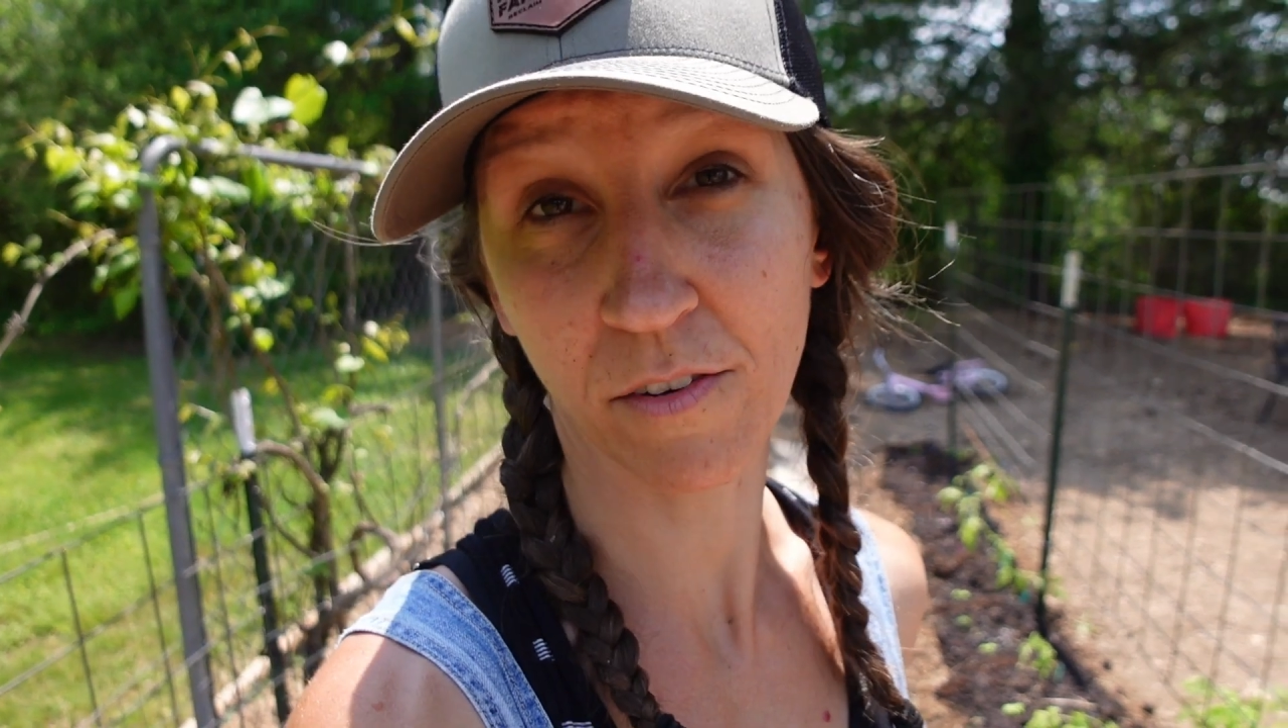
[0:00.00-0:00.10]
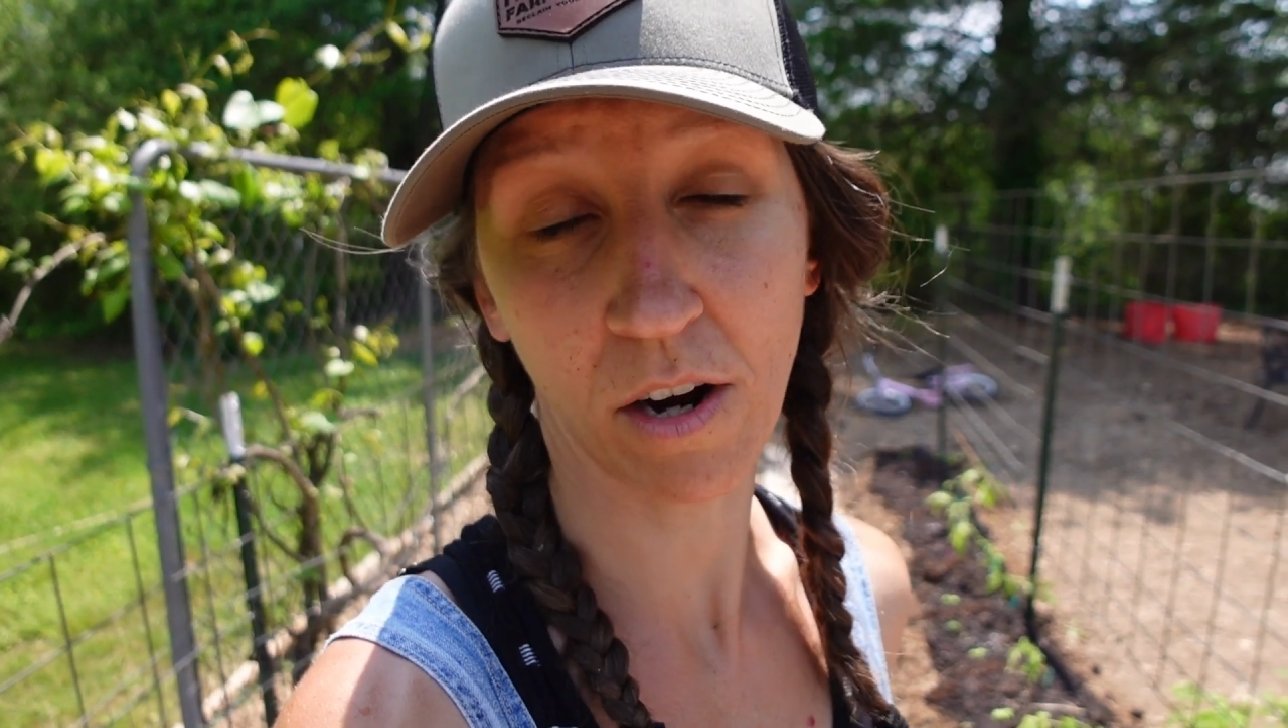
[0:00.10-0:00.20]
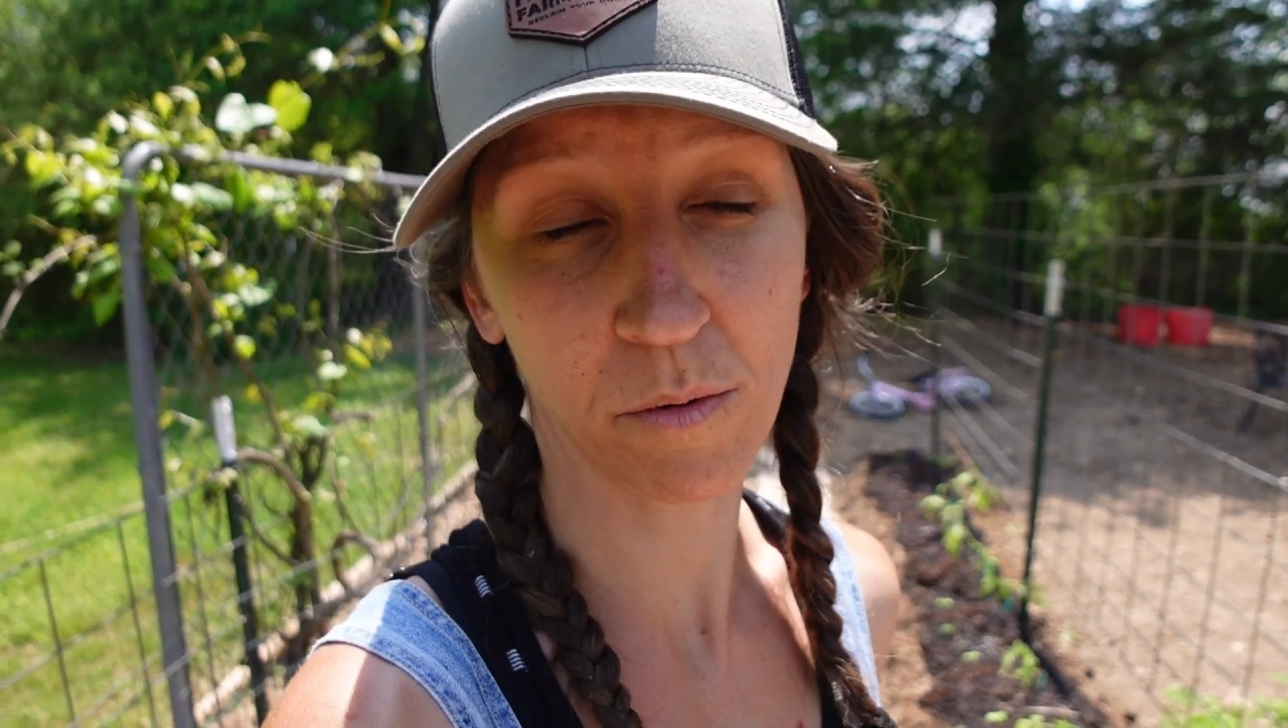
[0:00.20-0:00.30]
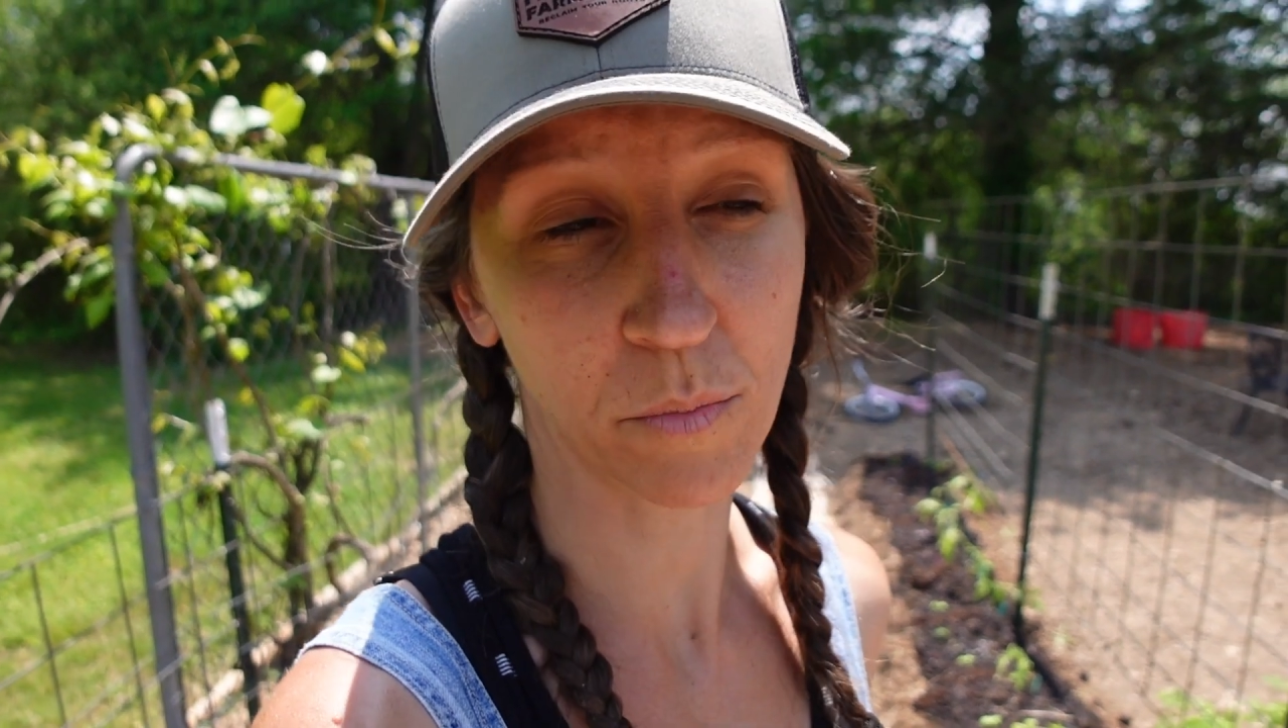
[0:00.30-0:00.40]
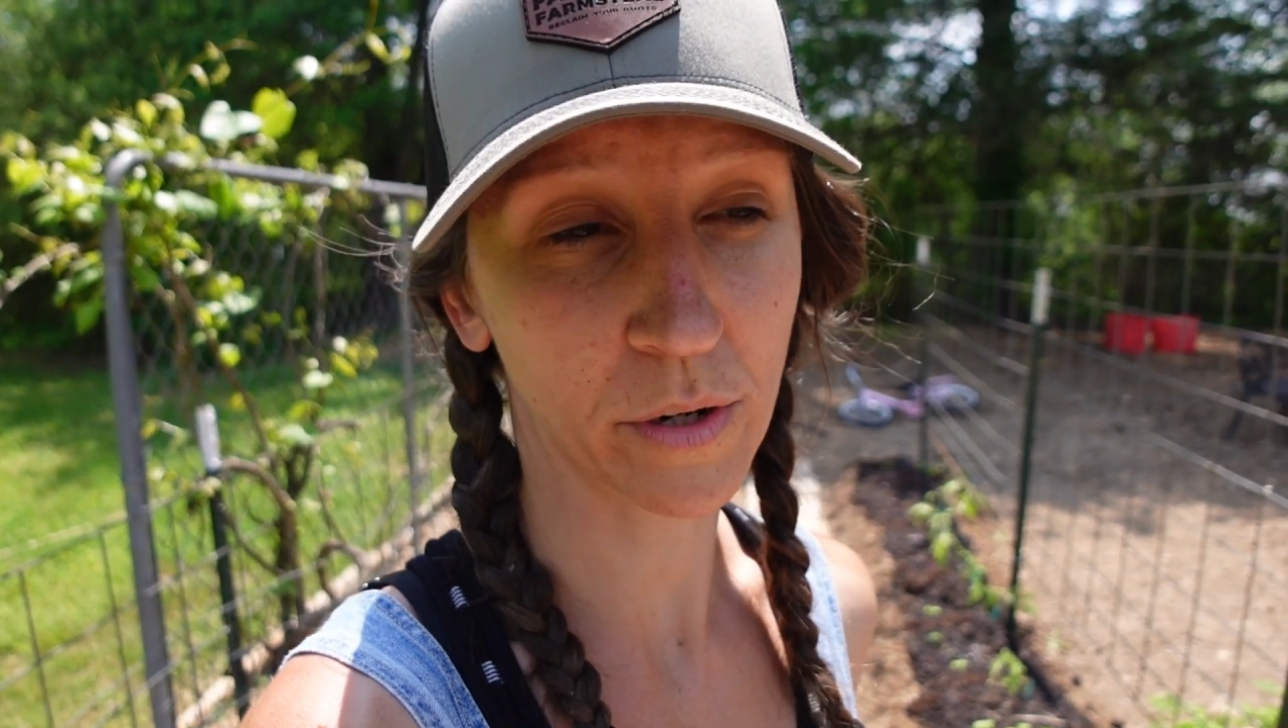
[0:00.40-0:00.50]

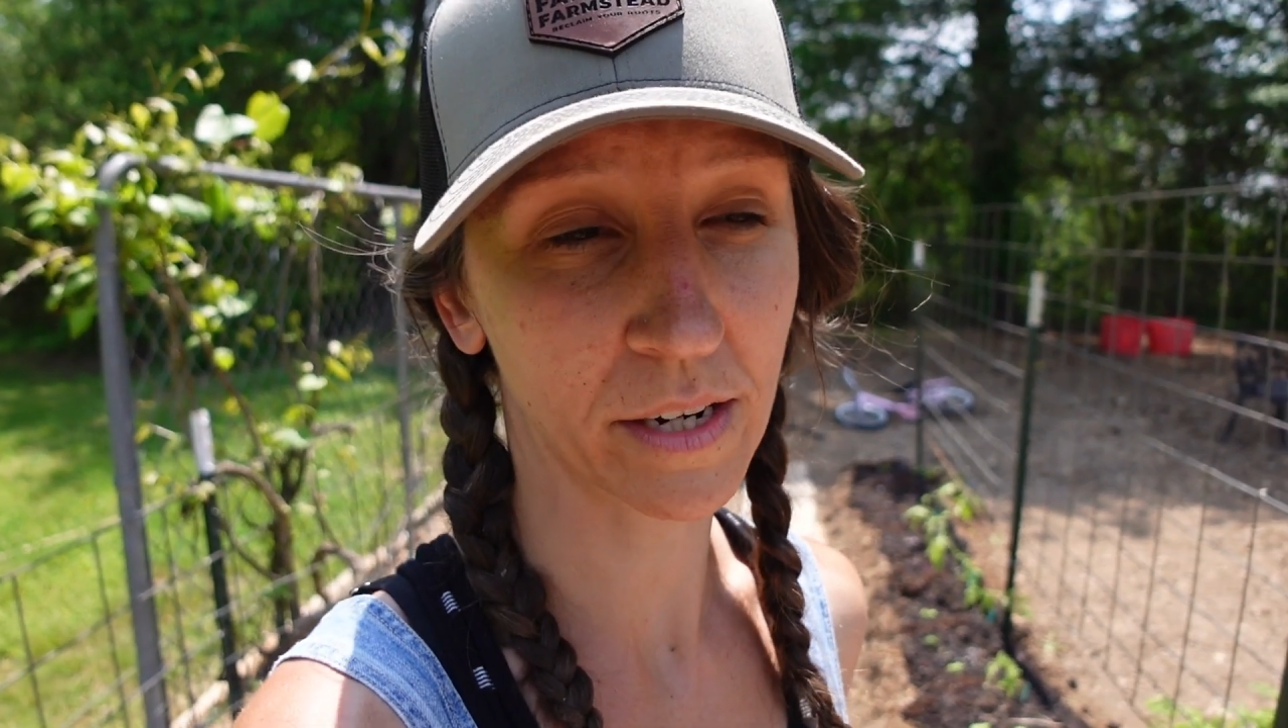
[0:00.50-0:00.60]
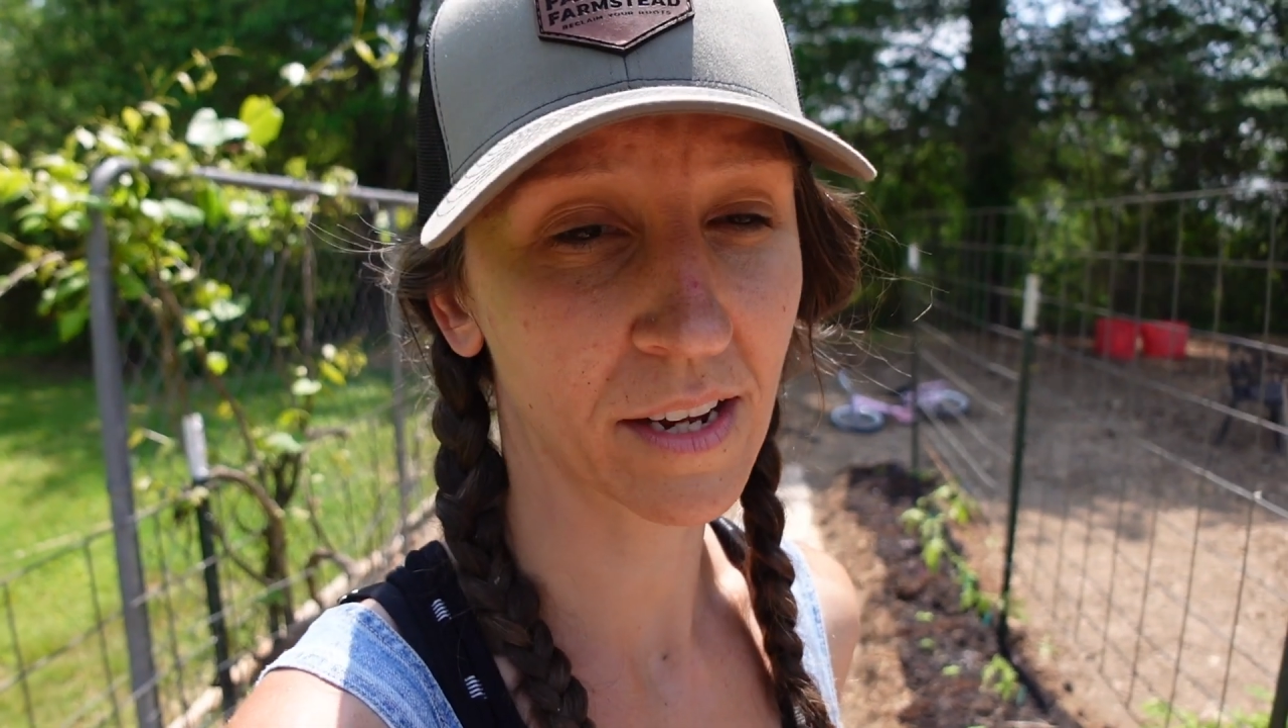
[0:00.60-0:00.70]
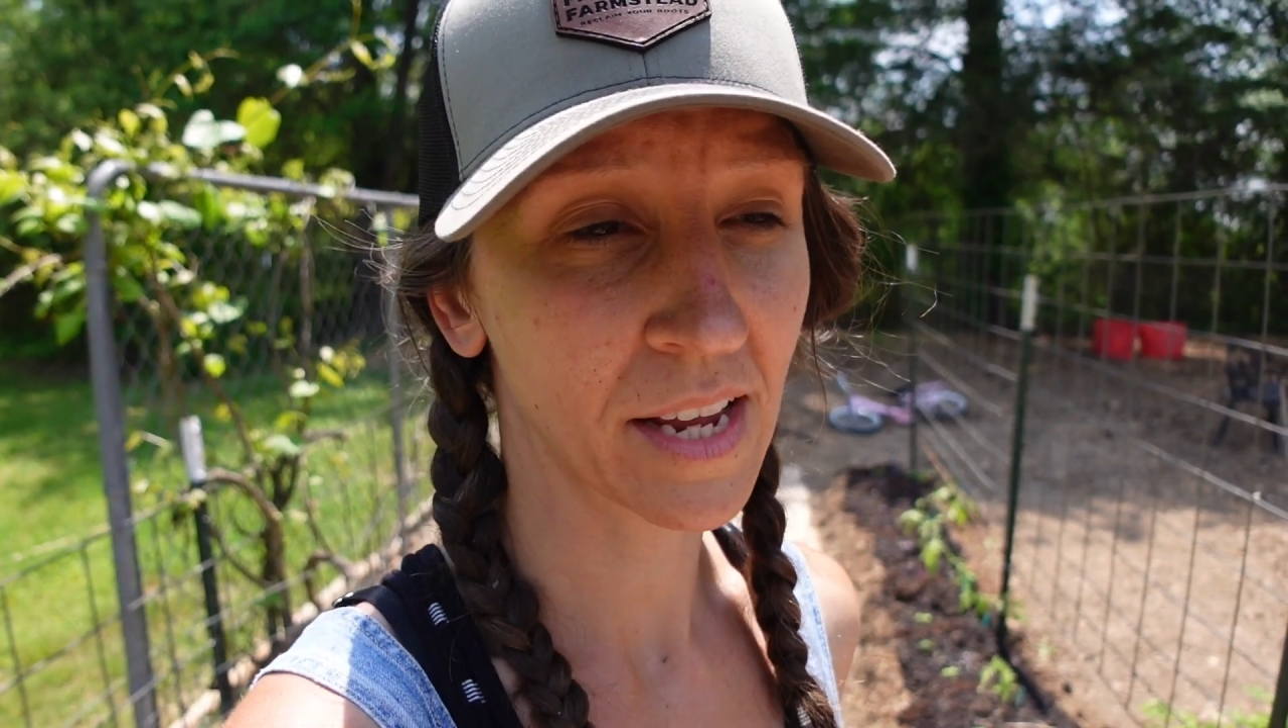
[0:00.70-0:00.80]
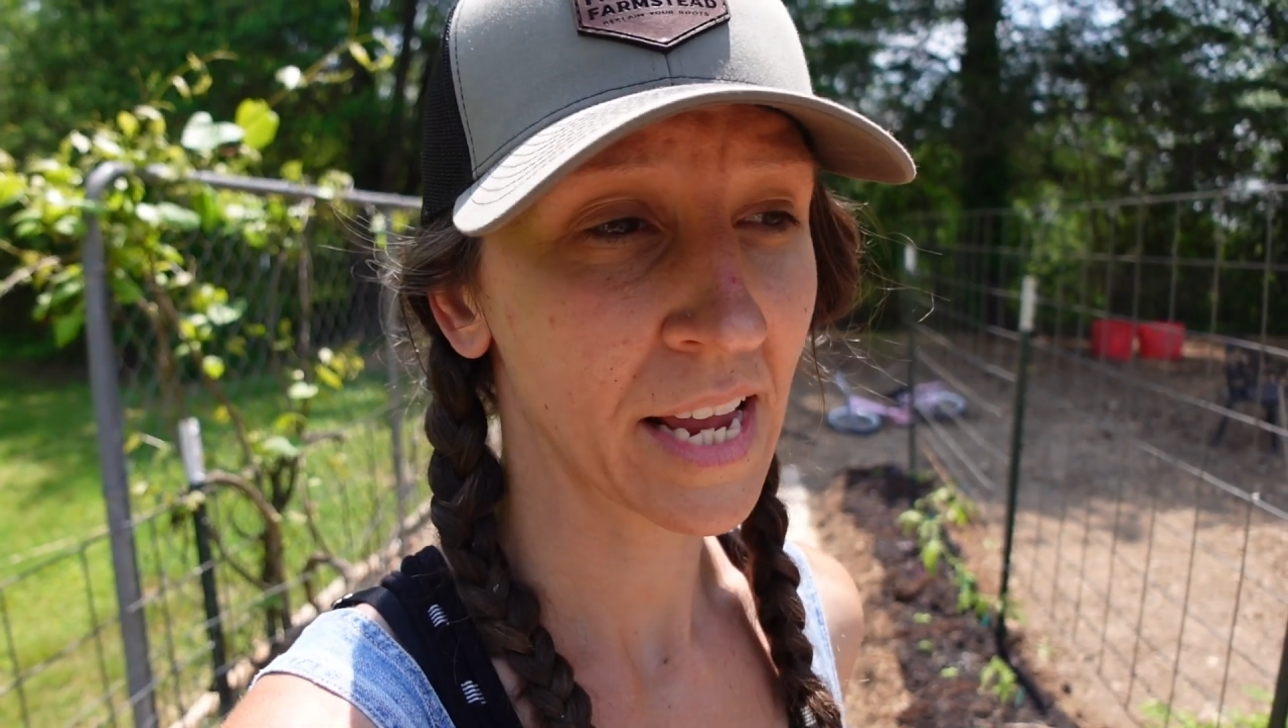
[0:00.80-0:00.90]
cardboard,